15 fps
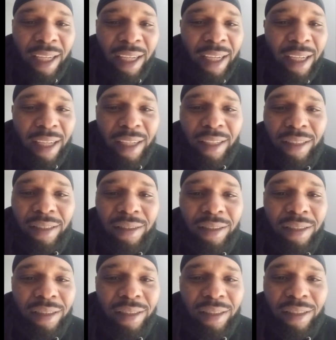and
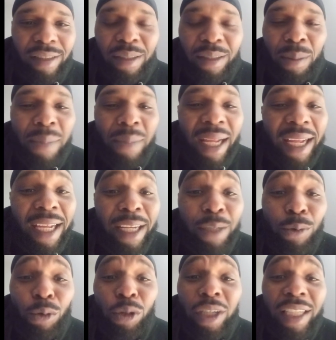the
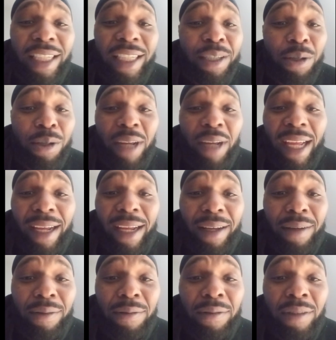man really don't
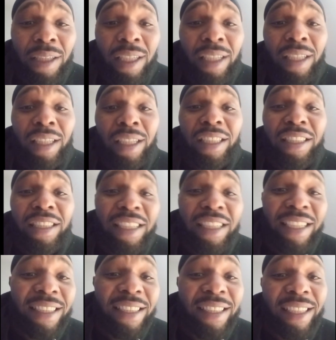have
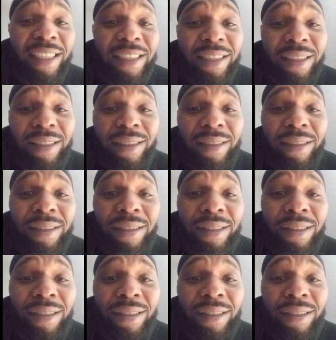good intention